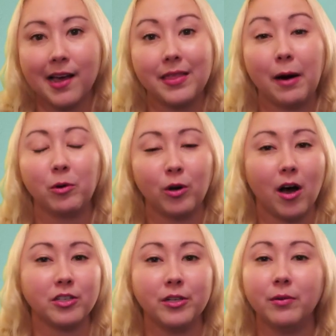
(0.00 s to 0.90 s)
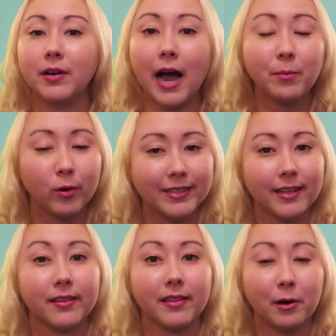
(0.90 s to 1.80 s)
that will cost you 9
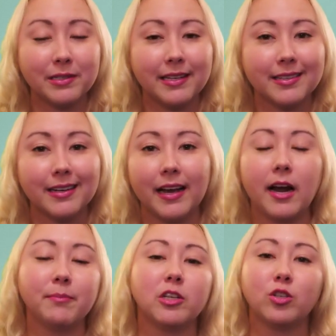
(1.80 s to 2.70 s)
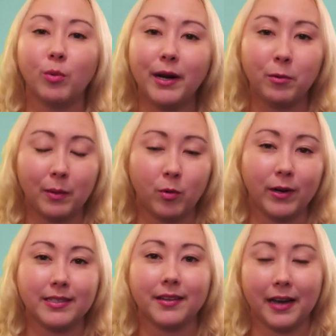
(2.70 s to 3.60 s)
points in the low season and up to 21
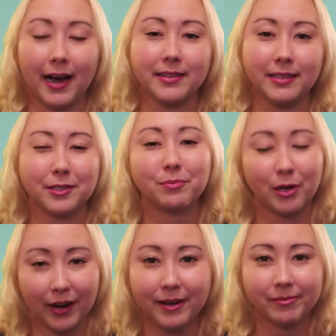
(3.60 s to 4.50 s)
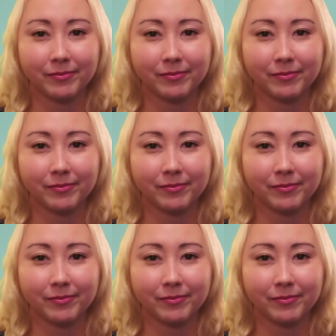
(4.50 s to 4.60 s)
points in the high season per night.